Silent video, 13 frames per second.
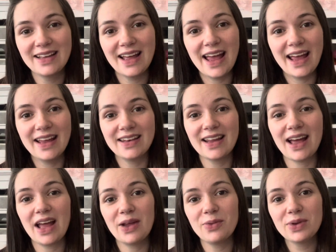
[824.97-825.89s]
and
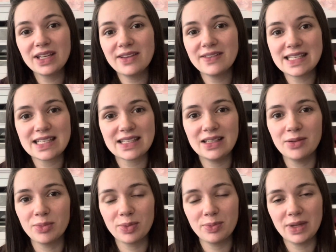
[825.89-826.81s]
I wouldn't even
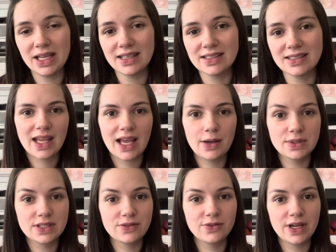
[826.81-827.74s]
sleep because I
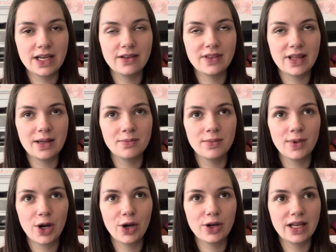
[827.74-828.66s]
was afraid of them
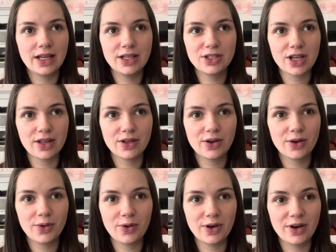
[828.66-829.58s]
hurting each other
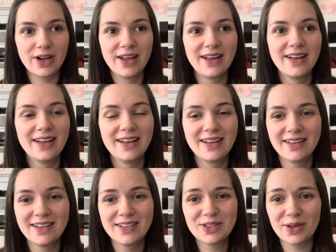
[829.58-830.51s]
or
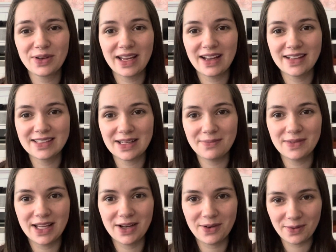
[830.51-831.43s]
choking on
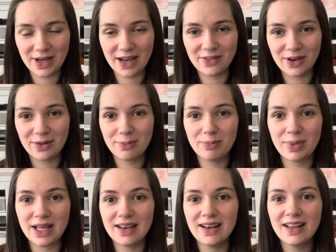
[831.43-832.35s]
something or whatever.
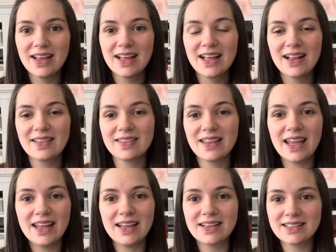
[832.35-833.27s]
But
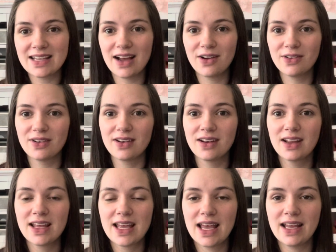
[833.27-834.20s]
laying down
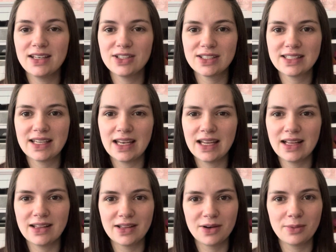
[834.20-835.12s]
and just getting a
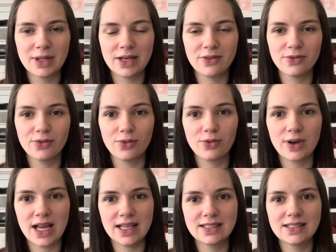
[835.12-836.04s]
little bit of
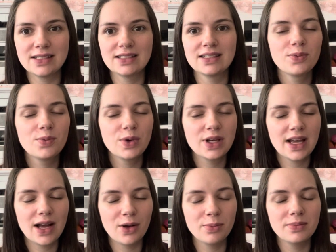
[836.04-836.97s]
rest would
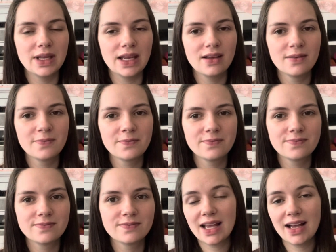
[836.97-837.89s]
help me.
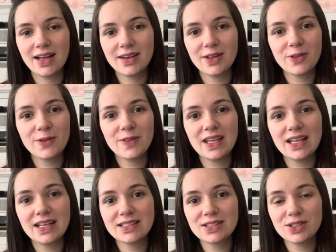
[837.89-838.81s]
Another
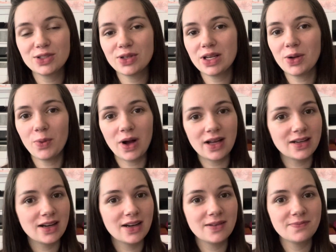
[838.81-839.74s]
thing is to drink
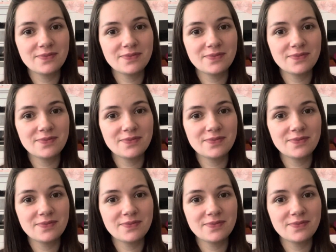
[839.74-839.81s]
water.